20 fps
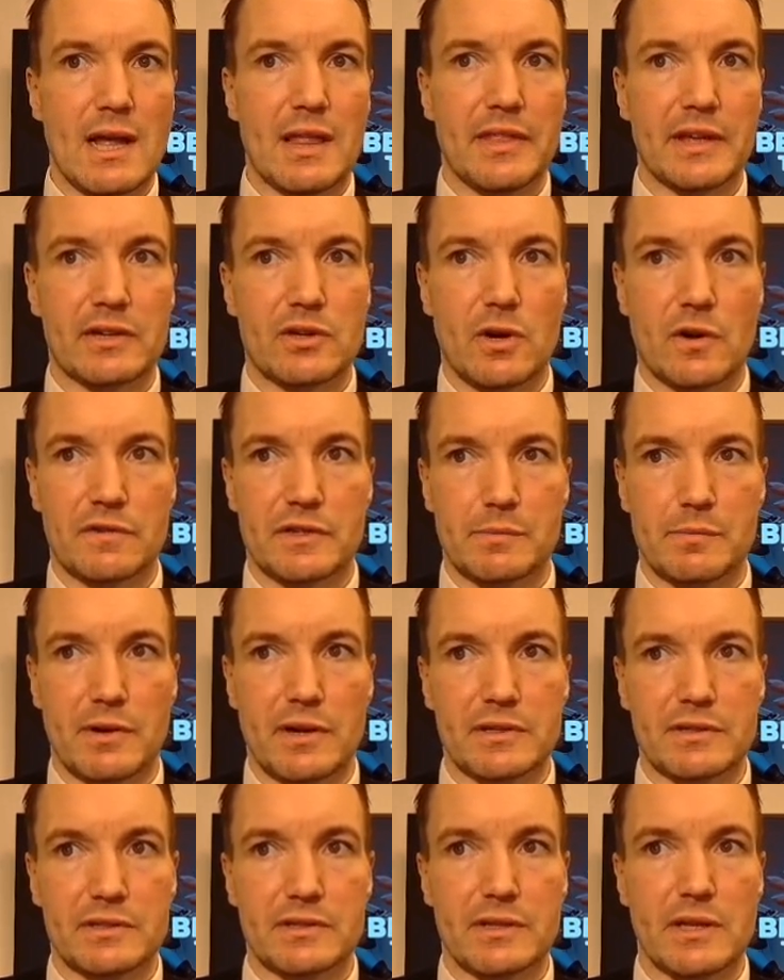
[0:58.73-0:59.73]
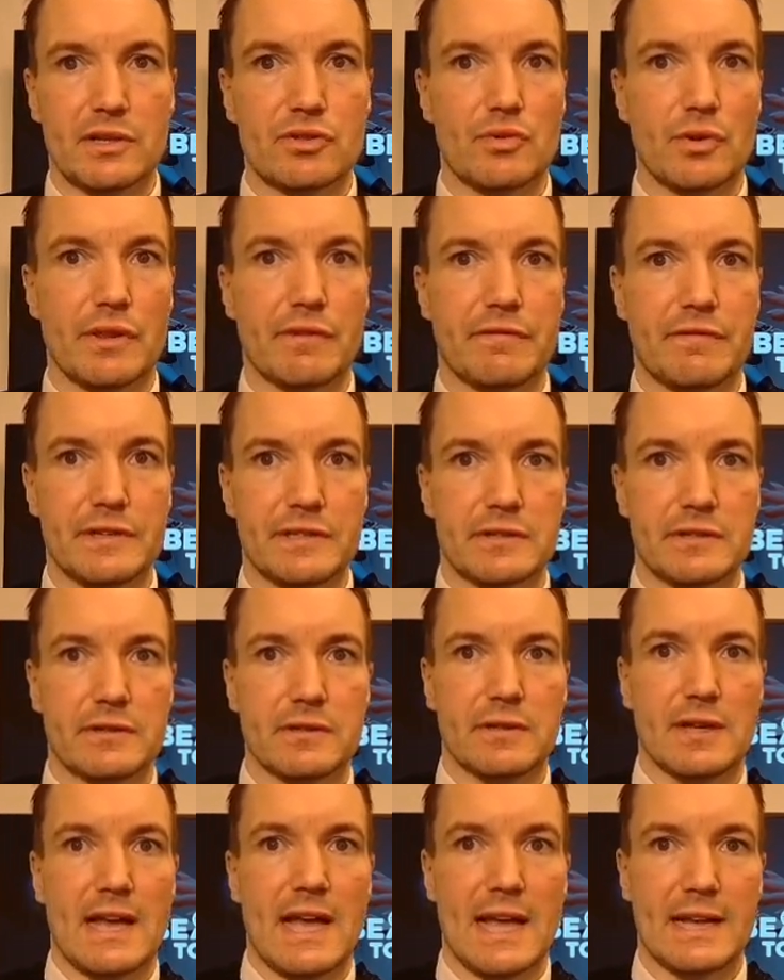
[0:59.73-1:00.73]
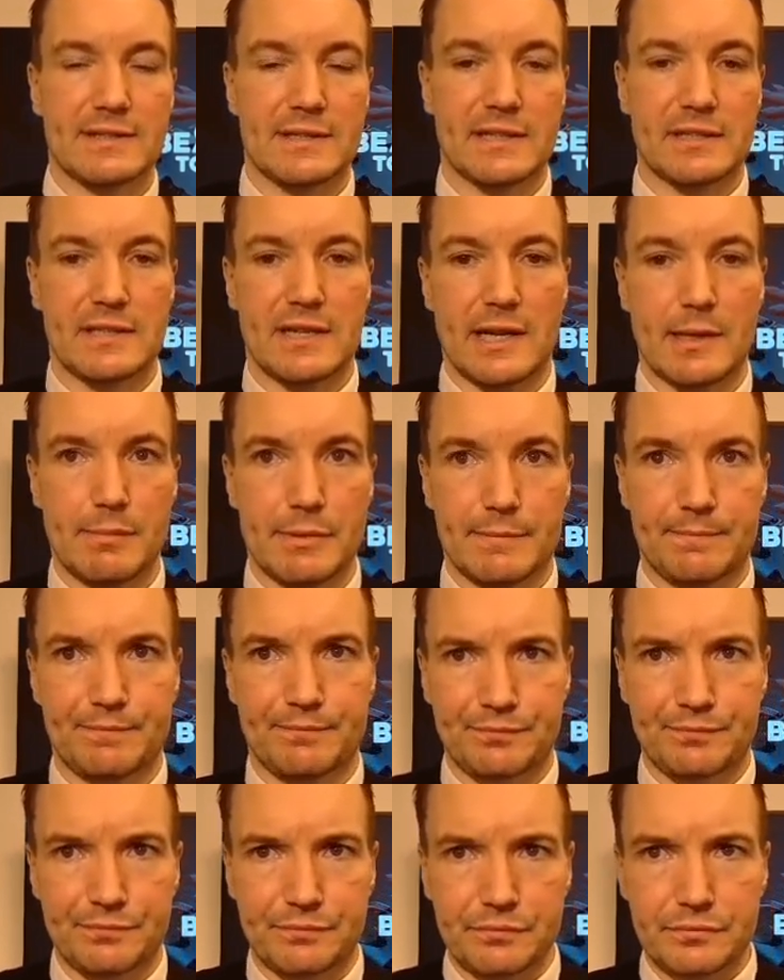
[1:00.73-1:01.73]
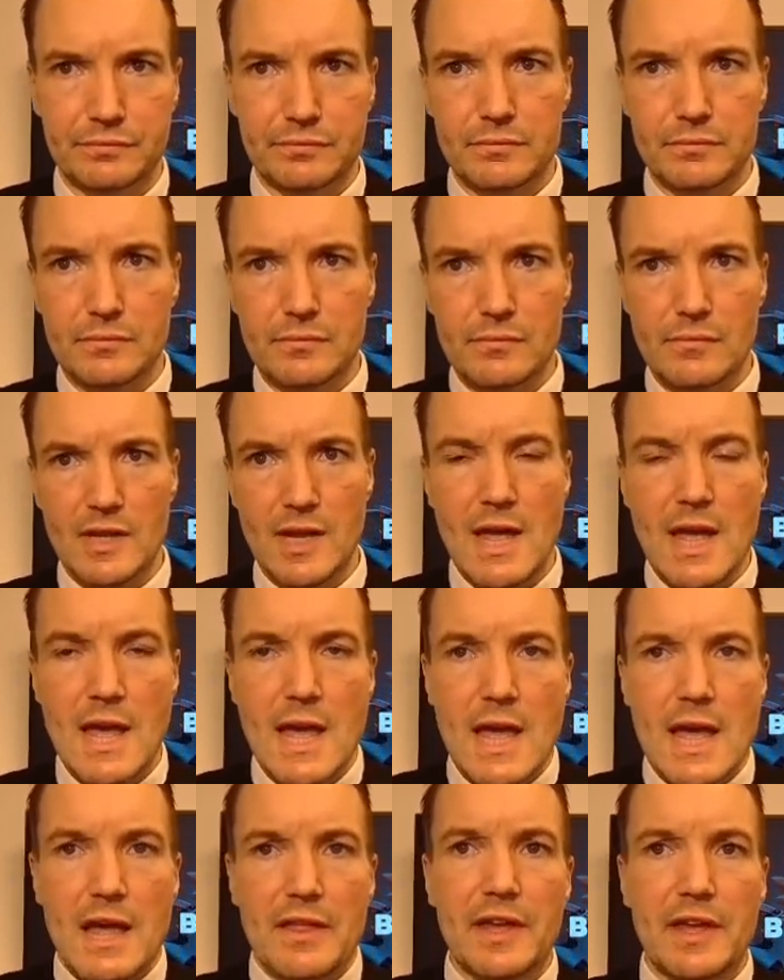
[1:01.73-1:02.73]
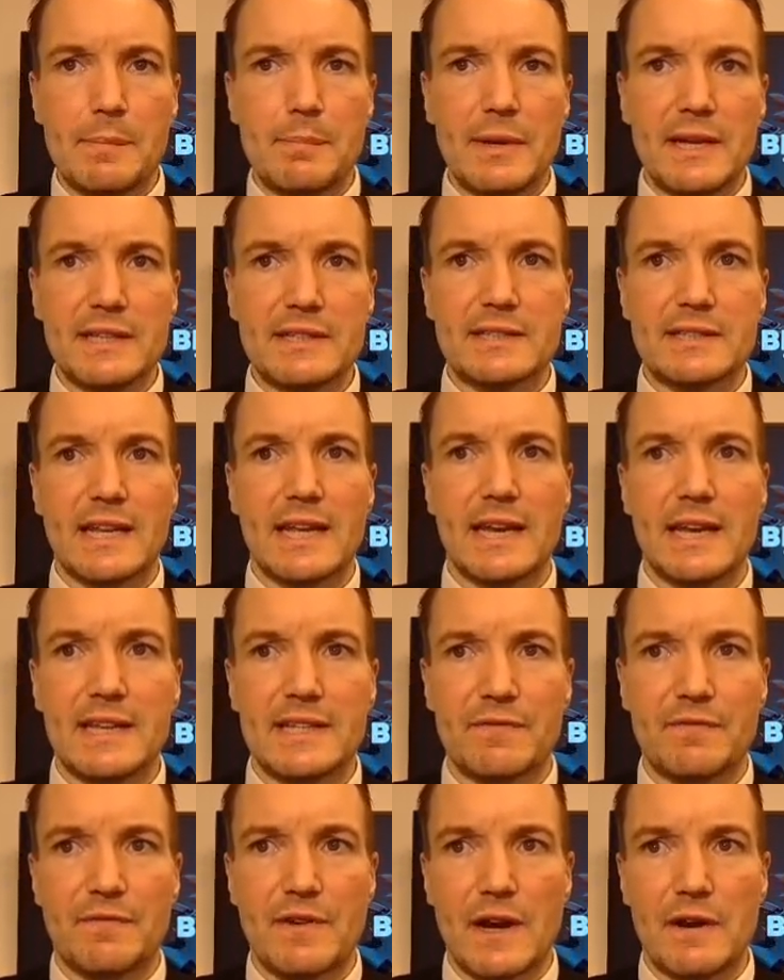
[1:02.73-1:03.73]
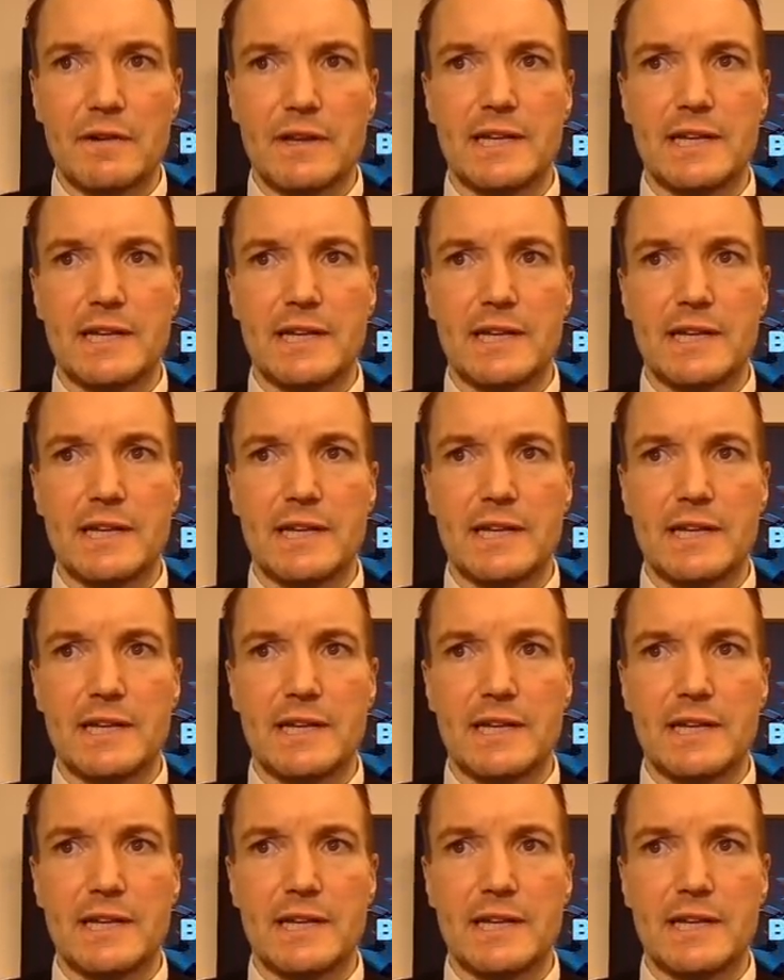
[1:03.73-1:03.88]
that corresponds to the physical asset type. That means it is very